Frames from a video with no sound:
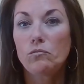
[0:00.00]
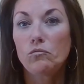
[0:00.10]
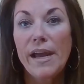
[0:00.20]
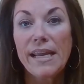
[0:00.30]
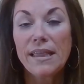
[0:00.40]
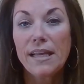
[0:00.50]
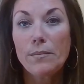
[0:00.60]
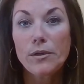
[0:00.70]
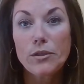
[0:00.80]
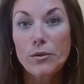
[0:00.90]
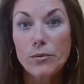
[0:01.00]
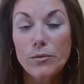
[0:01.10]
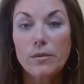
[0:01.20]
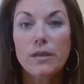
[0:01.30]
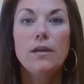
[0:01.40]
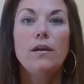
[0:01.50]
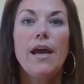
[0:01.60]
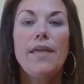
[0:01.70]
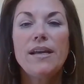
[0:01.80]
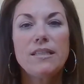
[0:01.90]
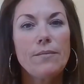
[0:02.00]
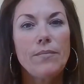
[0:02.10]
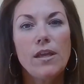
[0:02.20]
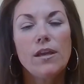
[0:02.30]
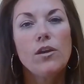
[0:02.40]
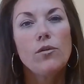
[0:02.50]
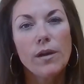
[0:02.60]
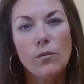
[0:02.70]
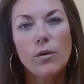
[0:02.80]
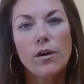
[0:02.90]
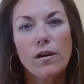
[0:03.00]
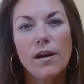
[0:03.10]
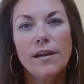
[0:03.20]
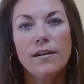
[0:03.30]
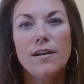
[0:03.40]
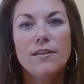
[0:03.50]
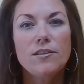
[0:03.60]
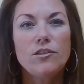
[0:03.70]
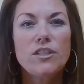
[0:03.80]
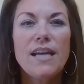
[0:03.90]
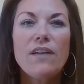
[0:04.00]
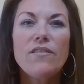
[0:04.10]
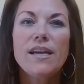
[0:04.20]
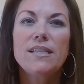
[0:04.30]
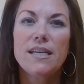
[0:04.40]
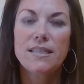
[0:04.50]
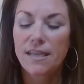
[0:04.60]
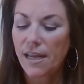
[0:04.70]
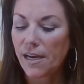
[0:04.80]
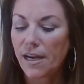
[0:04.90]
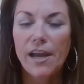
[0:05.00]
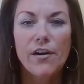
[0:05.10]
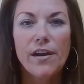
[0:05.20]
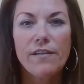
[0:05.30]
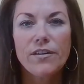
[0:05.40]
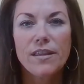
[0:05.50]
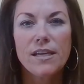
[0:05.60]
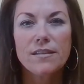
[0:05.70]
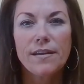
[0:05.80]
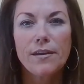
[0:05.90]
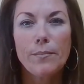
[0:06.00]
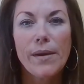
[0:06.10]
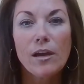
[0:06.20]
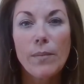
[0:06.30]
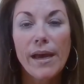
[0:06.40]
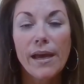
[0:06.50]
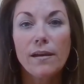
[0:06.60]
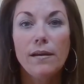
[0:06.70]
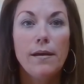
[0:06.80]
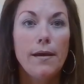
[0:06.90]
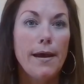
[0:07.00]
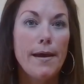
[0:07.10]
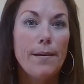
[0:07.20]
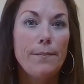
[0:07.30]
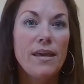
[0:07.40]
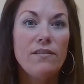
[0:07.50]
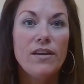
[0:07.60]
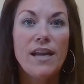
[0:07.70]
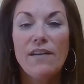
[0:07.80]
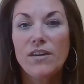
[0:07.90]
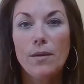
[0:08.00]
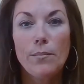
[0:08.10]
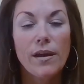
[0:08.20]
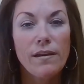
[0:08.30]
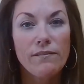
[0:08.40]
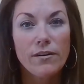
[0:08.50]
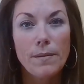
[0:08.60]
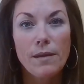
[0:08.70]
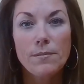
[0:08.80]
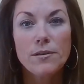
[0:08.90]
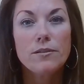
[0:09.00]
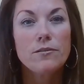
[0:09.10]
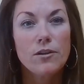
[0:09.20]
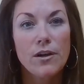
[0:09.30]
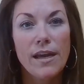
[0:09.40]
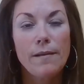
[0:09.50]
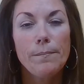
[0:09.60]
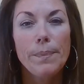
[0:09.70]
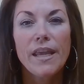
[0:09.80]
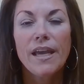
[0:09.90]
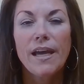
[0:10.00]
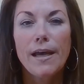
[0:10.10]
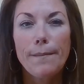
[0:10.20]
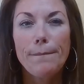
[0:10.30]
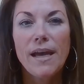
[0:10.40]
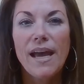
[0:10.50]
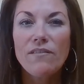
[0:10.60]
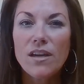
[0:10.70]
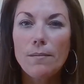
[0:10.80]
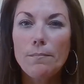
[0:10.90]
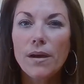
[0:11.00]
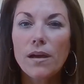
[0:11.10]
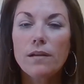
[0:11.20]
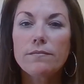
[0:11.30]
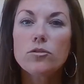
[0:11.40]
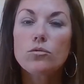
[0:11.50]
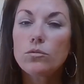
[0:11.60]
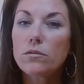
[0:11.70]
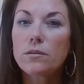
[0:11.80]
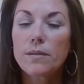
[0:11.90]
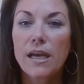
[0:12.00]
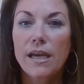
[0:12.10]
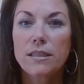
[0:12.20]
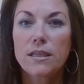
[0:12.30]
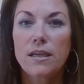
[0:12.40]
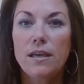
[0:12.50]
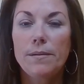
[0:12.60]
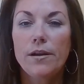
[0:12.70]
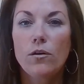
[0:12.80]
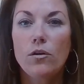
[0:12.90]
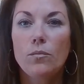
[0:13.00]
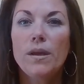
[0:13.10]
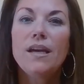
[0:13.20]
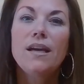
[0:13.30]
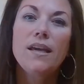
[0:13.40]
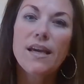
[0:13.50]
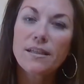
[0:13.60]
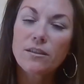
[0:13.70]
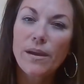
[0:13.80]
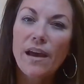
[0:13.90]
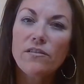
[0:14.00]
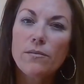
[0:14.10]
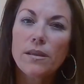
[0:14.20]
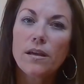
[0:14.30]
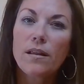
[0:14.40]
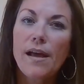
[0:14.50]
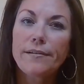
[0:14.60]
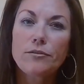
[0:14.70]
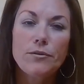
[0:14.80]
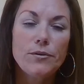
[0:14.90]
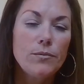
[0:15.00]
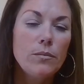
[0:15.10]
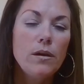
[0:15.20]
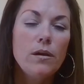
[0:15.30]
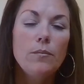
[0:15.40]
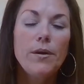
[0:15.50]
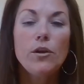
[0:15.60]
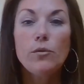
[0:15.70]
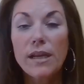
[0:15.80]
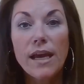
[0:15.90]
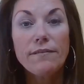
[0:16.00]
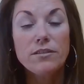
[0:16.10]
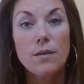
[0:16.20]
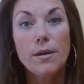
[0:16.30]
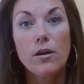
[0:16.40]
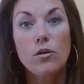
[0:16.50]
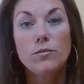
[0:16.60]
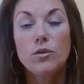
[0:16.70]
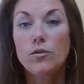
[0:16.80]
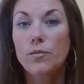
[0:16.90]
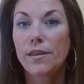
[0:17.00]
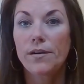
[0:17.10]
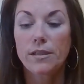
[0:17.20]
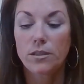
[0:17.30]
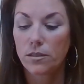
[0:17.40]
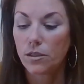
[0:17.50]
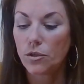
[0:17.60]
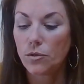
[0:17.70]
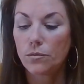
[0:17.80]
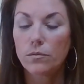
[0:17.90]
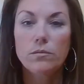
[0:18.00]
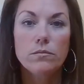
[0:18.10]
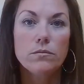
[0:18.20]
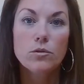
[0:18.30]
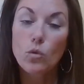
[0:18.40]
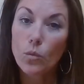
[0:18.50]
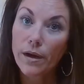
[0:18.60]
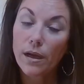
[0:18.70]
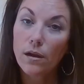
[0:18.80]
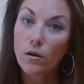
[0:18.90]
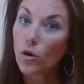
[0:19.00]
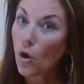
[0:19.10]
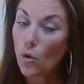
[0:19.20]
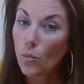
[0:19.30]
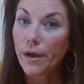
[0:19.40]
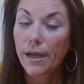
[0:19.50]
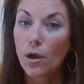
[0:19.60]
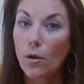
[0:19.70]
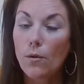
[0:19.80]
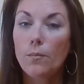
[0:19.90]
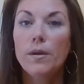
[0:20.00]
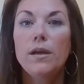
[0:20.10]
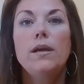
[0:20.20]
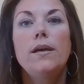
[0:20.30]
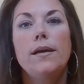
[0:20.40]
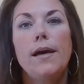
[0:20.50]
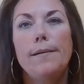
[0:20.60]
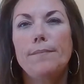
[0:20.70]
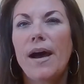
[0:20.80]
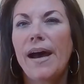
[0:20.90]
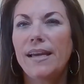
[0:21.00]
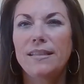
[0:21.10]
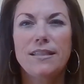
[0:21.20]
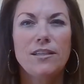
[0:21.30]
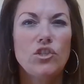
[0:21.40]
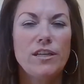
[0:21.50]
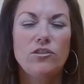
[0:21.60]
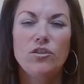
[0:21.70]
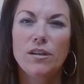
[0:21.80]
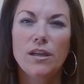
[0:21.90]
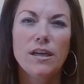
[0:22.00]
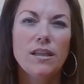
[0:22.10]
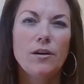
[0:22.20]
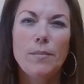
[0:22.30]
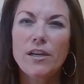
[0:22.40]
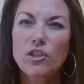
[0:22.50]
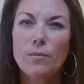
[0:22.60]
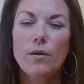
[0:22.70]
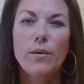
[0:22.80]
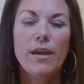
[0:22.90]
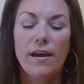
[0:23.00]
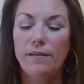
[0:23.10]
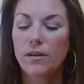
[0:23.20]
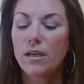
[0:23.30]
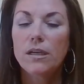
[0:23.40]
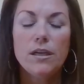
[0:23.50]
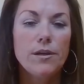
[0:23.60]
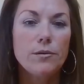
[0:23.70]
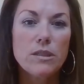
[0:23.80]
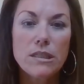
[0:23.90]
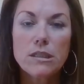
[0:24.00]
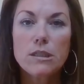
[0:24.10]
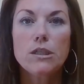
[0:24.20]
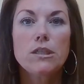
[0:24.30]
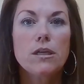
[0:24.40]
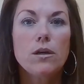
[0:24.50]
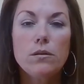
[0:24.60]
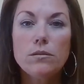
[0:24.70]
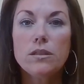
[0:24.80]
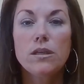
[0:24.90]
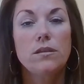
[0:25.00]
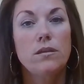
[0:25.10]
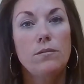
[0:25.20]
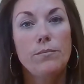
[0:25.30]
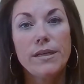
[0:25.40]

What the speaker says: writing the number 2. And that's something that you can work on. So just having a designated area for things like their backpack, even having a bucket for papers is great. Having a bucket of school supplies to keep at home. Yes, we have them in the classroom, but you need to have some at home too, whether it's to do schoolwork at home or homework at home. I suggest you can look at our picture, but we have, scissors and glue sticks and